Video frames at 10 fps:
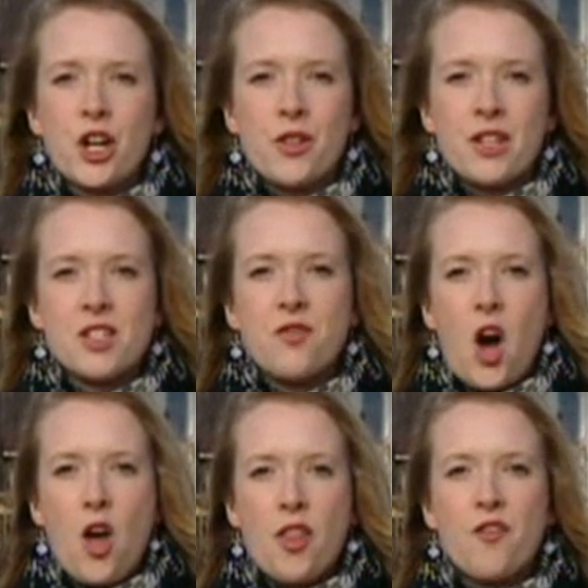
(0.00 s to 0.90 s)
Earlier
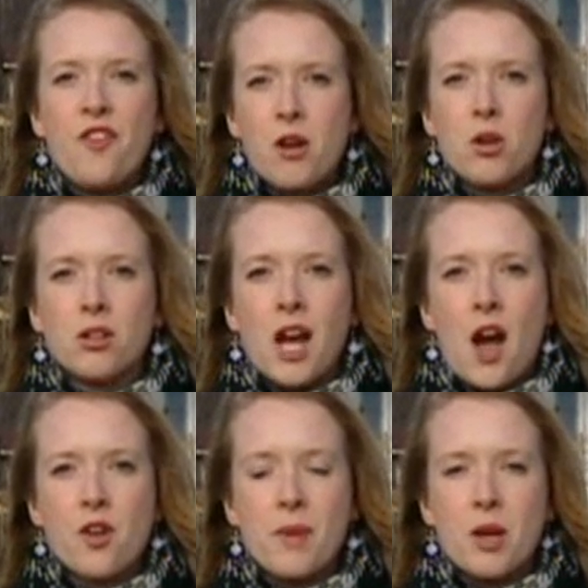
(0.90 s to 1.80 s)
this fall, the
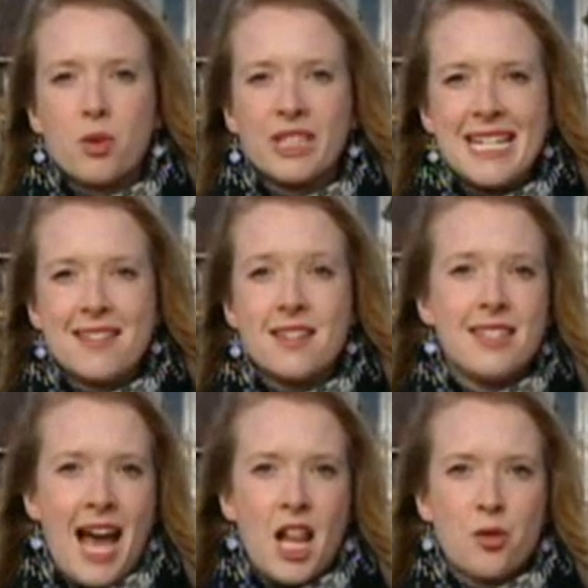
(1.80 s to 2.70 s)
federal government
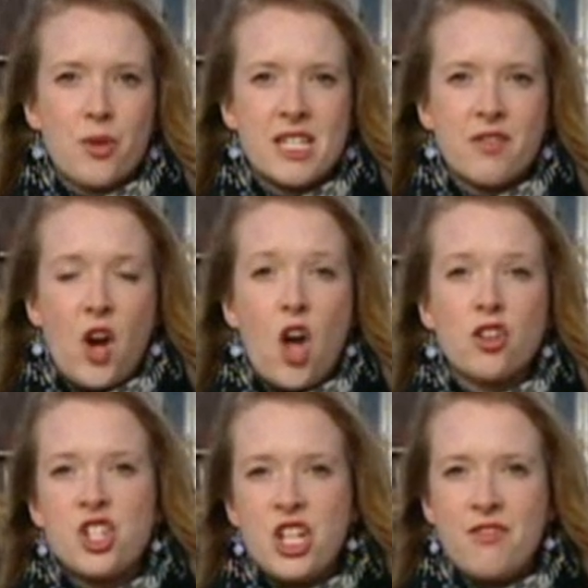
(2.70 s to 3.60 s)
released the salaries
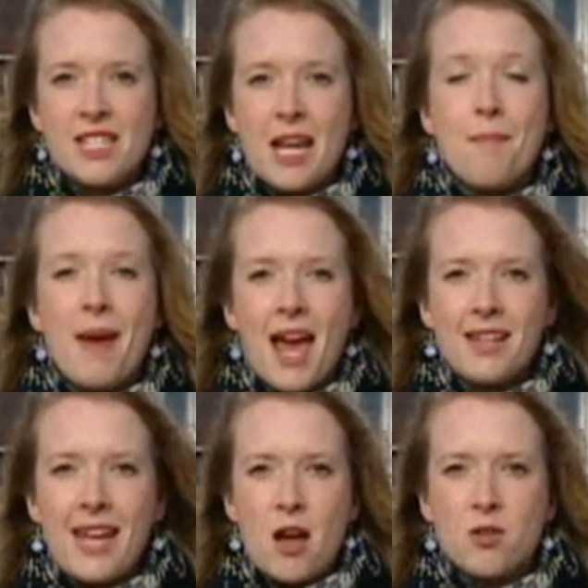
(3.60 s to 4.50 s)
of all chiefs
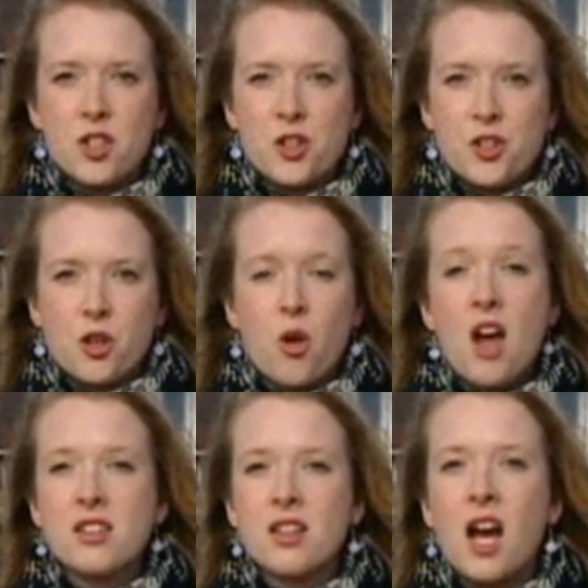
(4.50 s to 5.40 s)
and band
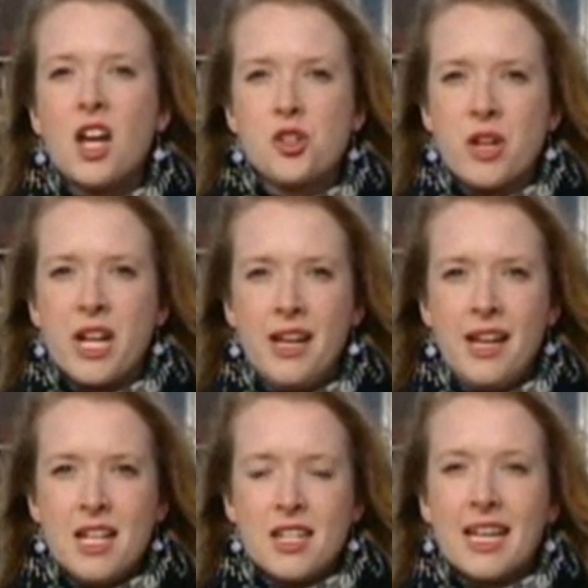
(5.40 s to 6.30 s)
councillors across the
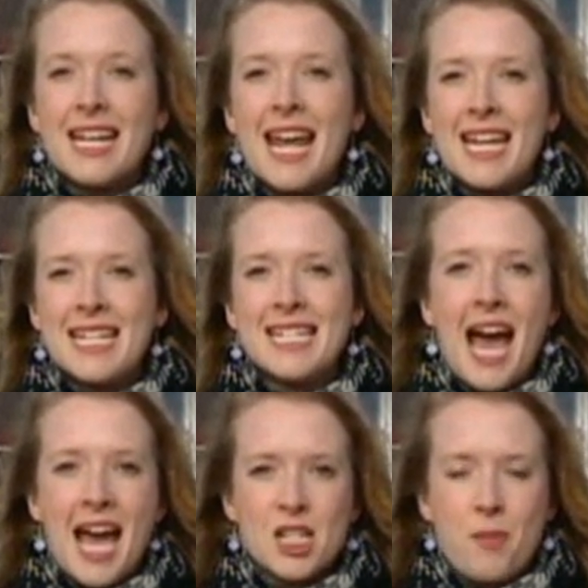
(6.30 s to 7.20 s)
country to the
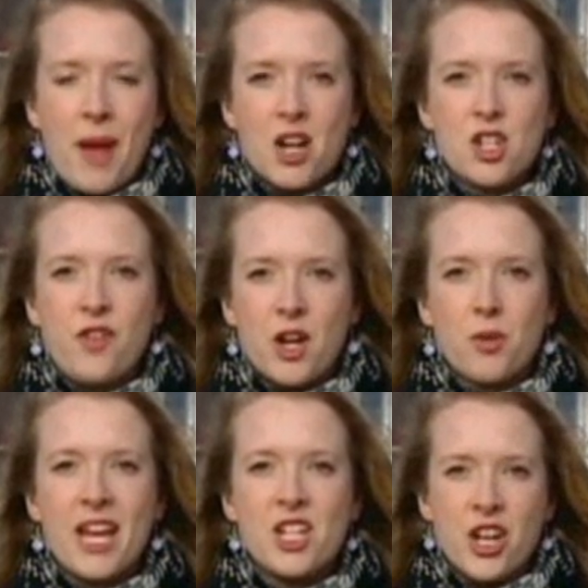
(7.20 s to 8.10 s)
Canadian
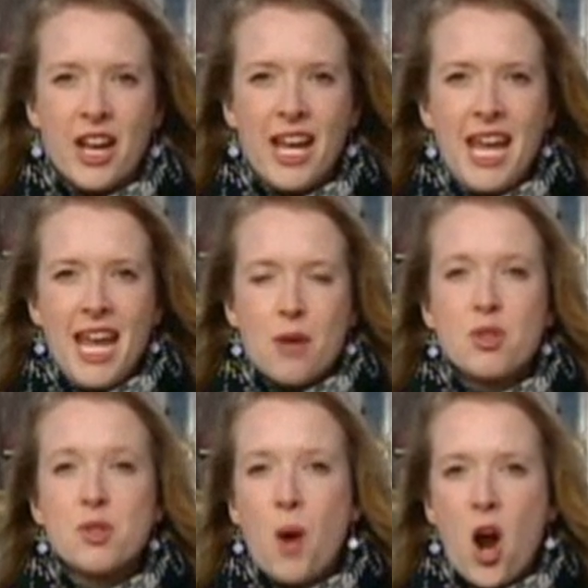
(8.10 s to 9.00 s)
Taxpayers Federation.
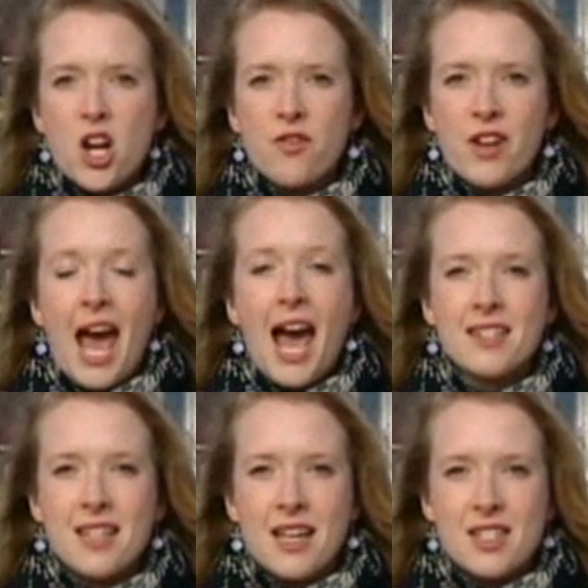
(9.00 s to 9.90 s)
It was part of
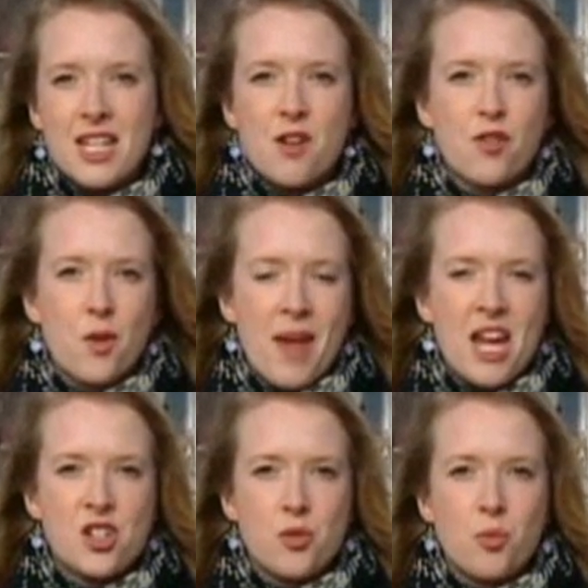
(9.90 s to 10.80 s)
an access to
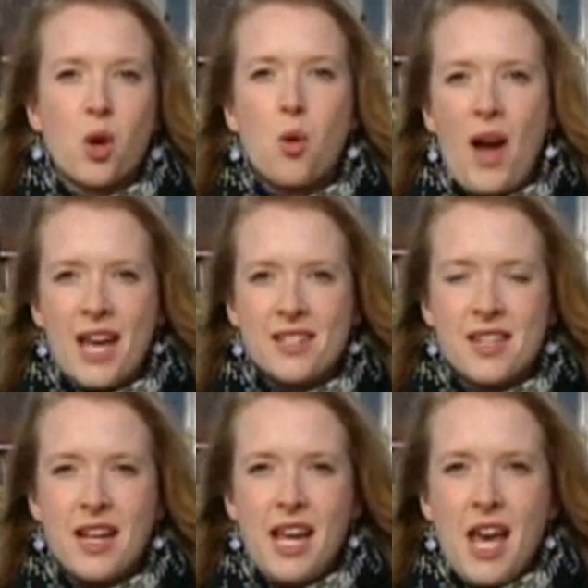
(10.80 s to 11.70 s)
information
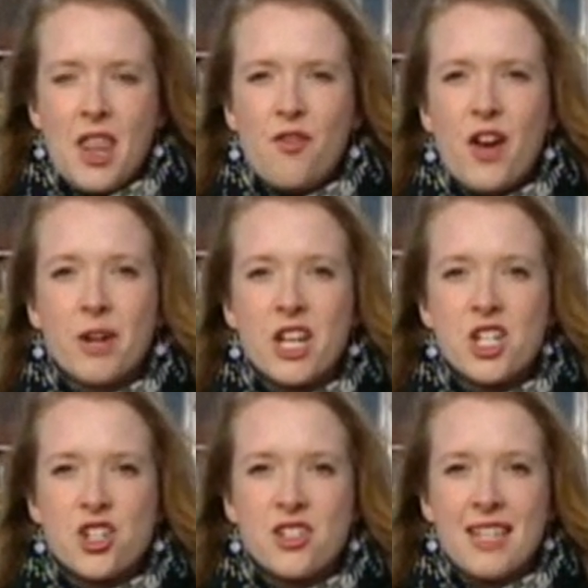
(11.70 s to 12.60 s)
request. The
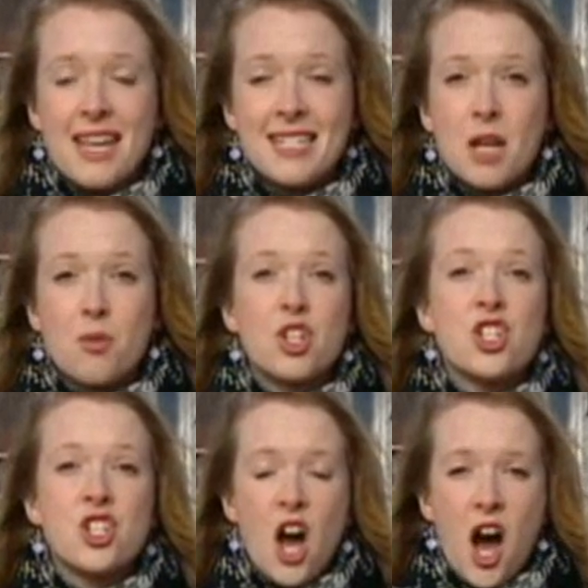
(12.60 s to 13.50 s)
Federation says
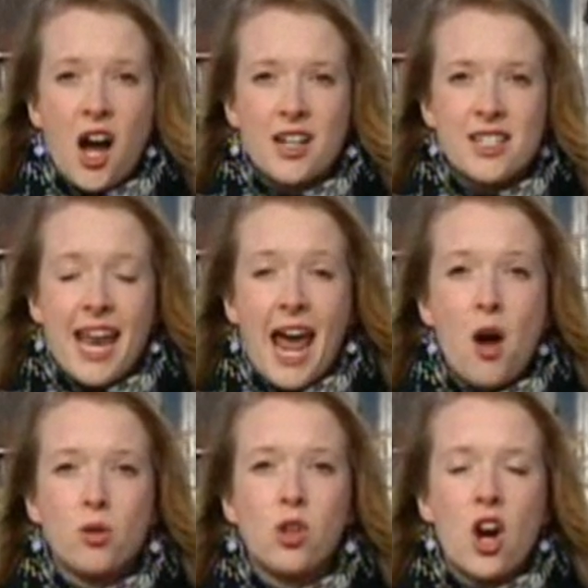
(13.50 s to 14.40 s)
it was
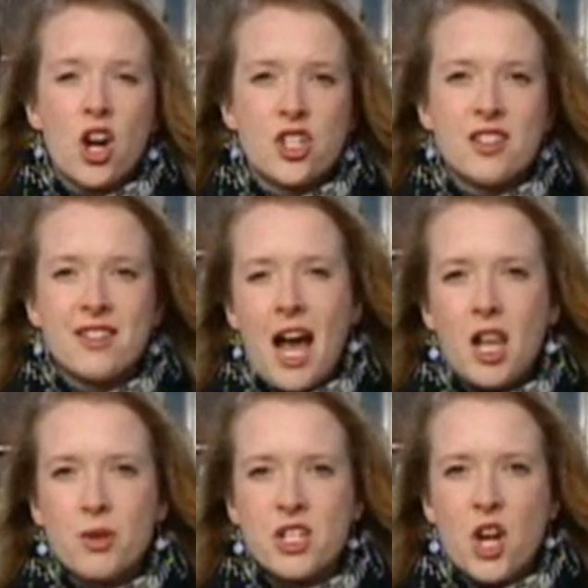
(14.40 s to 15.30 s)
shocked at how large
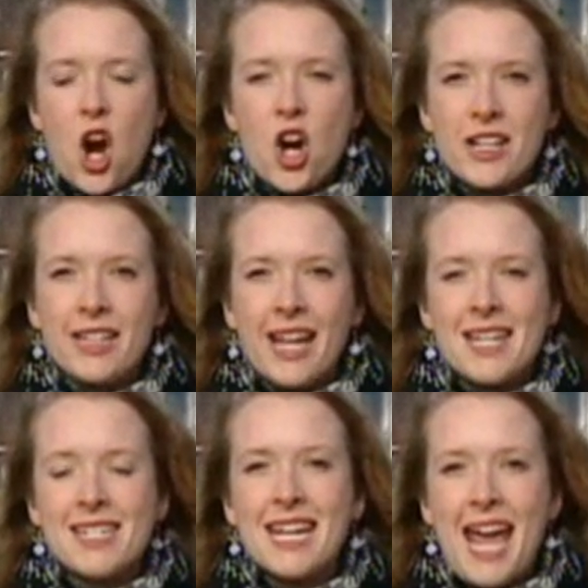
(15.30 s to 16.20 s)
the salaries are
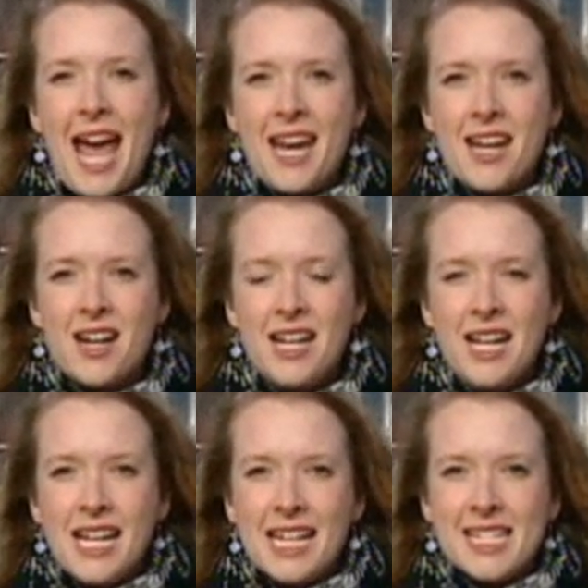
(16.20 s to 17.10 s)
in Atlantic
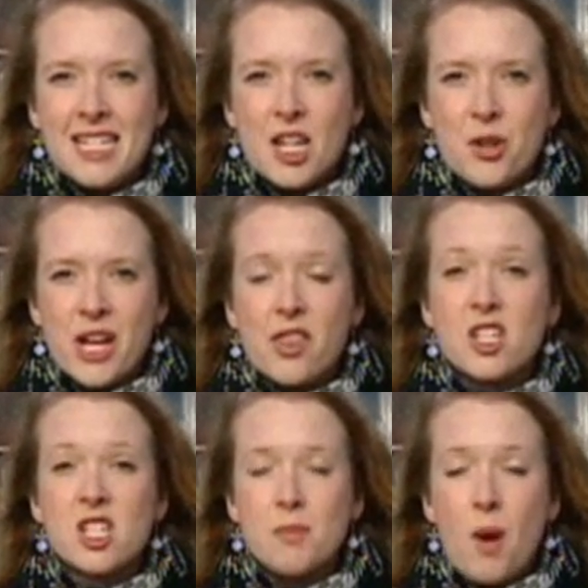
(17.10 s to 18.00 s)
Canada,
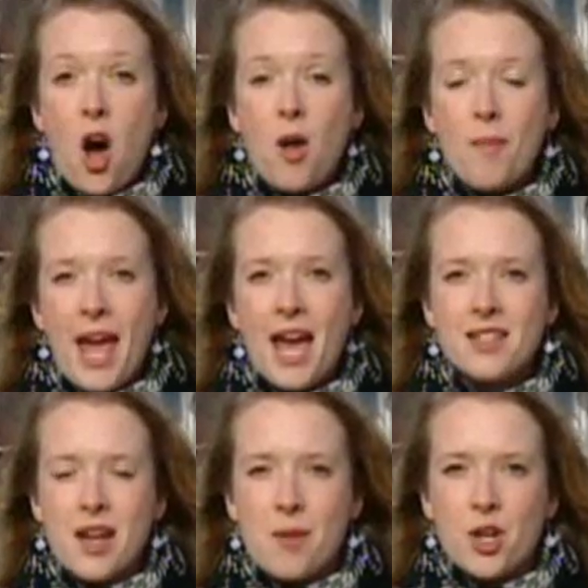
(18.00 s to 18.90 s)
considering the small
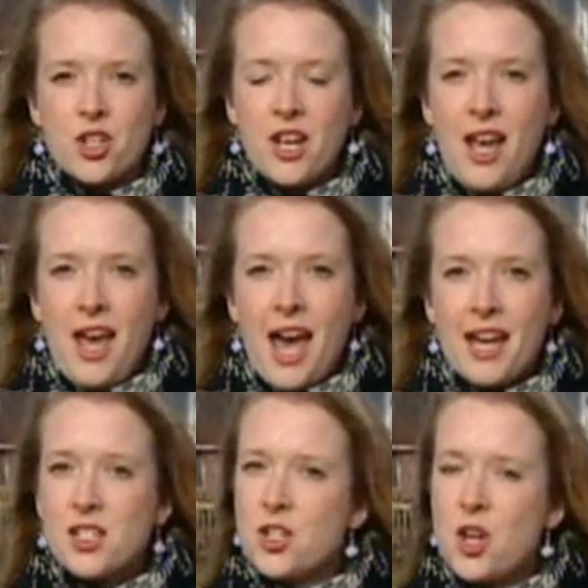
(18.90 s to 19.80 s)
band numbers.
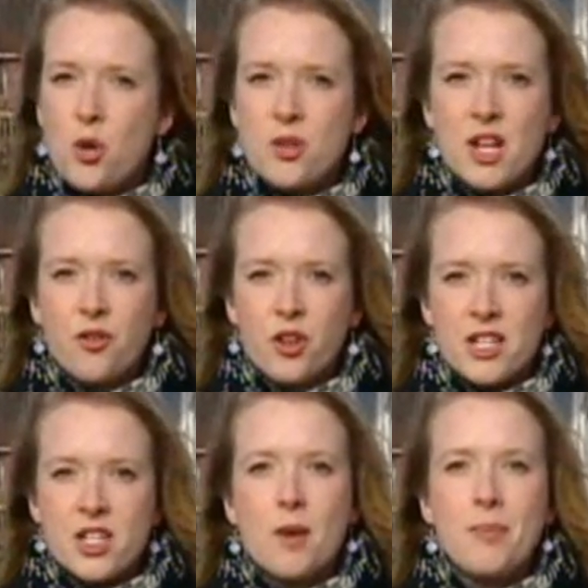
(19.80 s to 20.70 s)
And it's no
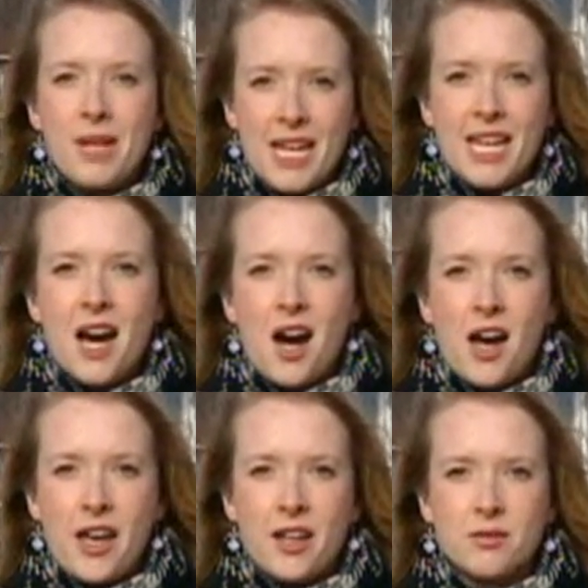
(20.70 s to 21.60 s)
different on
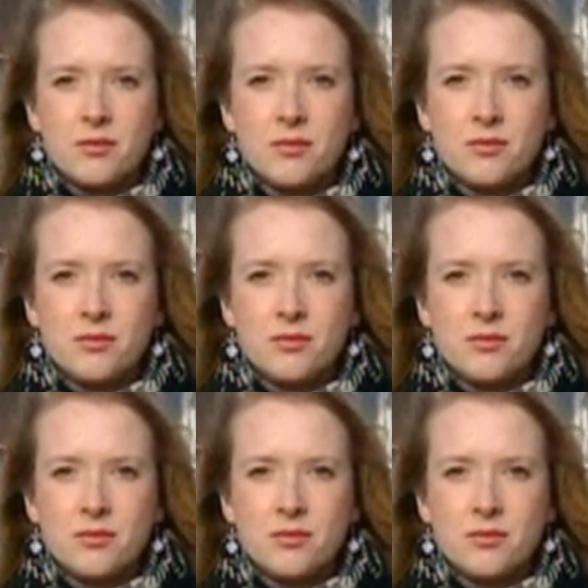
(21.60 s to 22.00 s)
PEI.